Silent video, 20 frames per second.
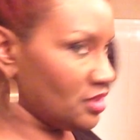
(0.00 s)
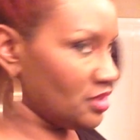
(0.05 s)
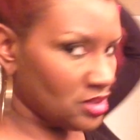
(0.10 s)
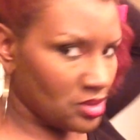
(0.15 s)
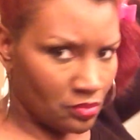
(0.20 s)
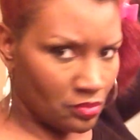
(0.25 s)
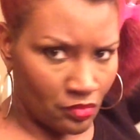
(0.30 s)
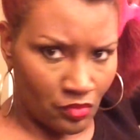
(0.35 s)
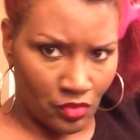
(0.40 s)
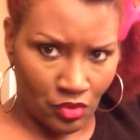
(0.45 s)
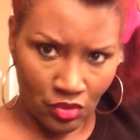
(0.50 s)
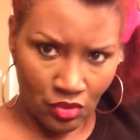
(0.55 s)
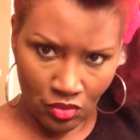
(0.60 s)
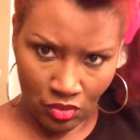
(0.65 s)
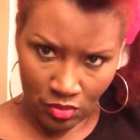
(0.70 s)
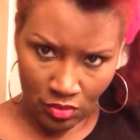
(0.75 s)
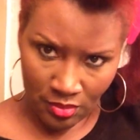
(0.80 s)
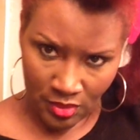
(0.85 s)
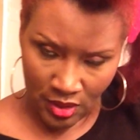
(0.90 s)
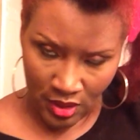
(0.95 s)
some
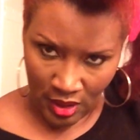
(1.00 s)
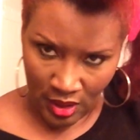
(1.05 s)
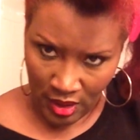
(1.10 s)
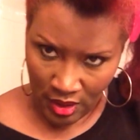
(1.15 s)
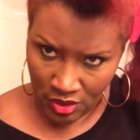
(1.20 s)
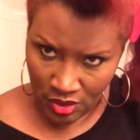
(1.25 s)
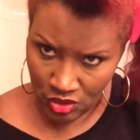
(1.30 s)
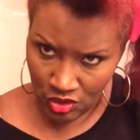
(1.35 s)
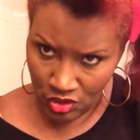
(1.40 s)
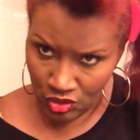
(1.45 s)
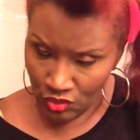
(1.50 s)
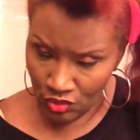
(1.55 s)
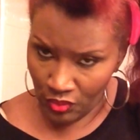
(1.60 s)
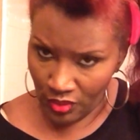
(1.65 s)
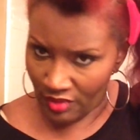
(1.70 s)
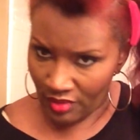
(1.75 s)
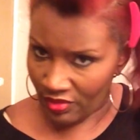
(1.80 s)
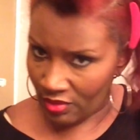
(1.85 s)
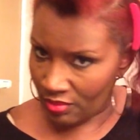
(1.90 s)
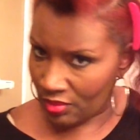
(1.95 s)
room to do
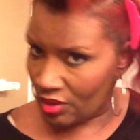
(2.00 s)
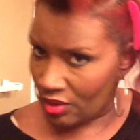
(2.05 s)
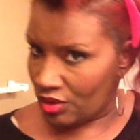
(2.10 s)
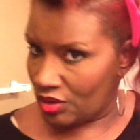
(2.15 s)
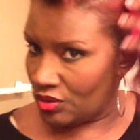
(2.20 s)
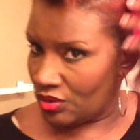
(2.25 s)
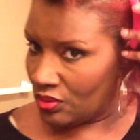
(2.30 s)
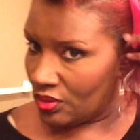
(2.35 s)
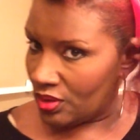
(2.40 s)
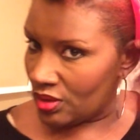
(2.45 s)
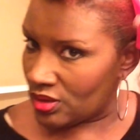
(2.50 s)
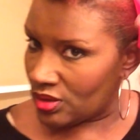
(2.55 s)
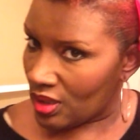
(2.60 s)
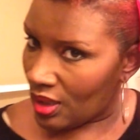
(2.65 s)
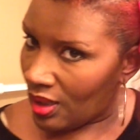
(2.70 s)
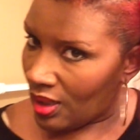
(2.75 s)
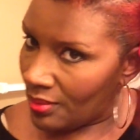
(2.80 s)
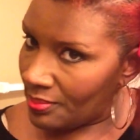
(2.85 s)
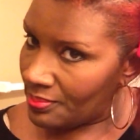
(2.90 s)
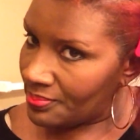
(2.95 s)
whatever I'm going to do on the
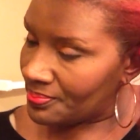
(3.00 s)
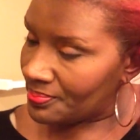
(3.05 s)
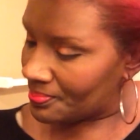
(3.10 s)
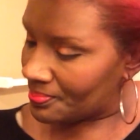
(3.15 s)
top.